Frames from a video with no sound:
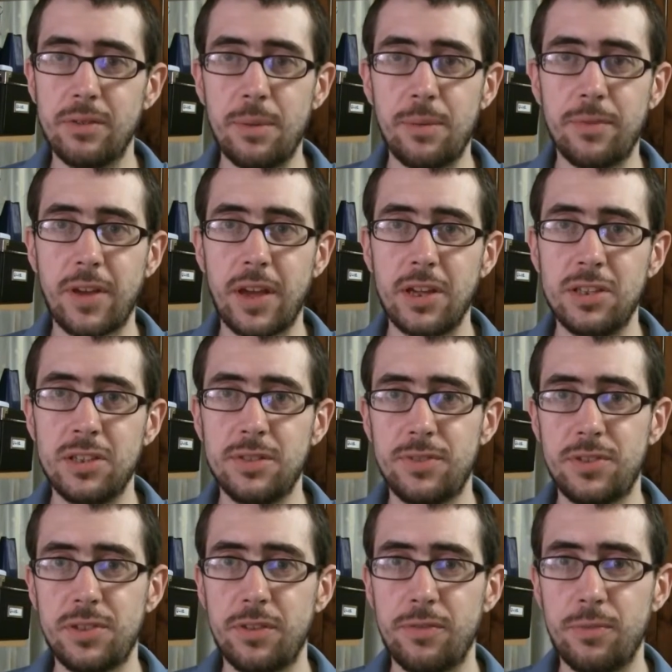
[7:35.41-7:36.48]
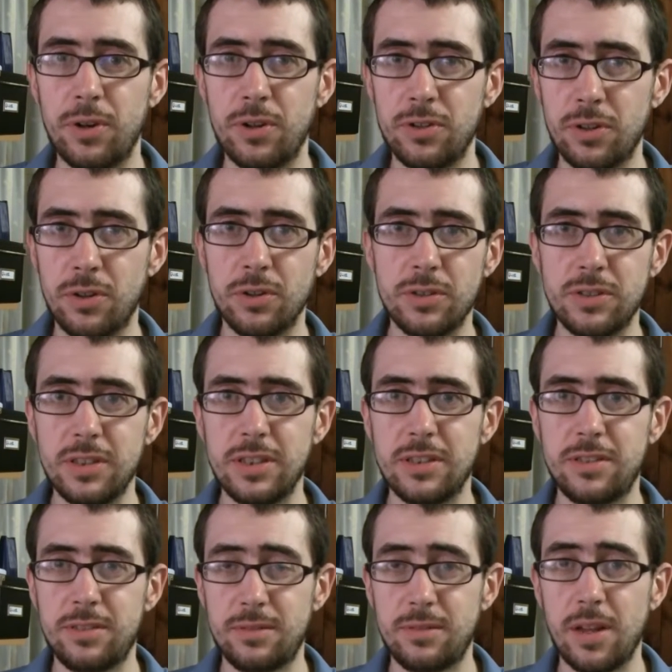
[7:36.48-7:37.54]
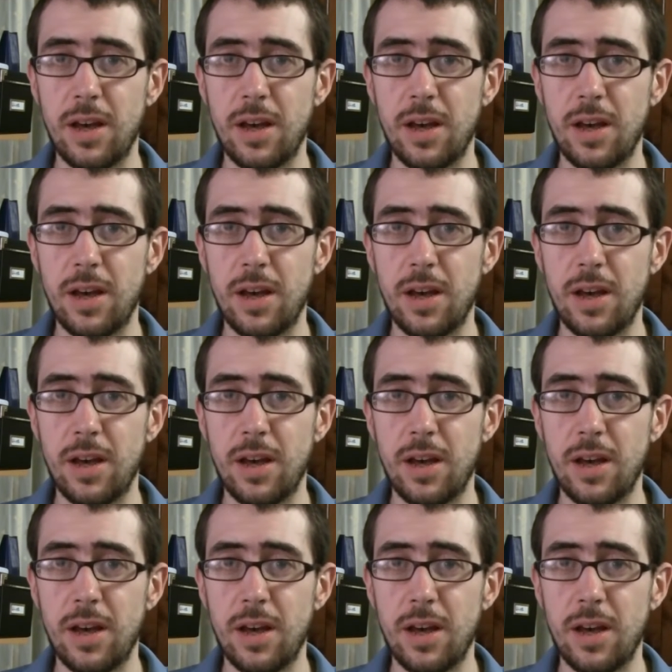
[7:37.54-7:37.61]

ramifications of software as long as it's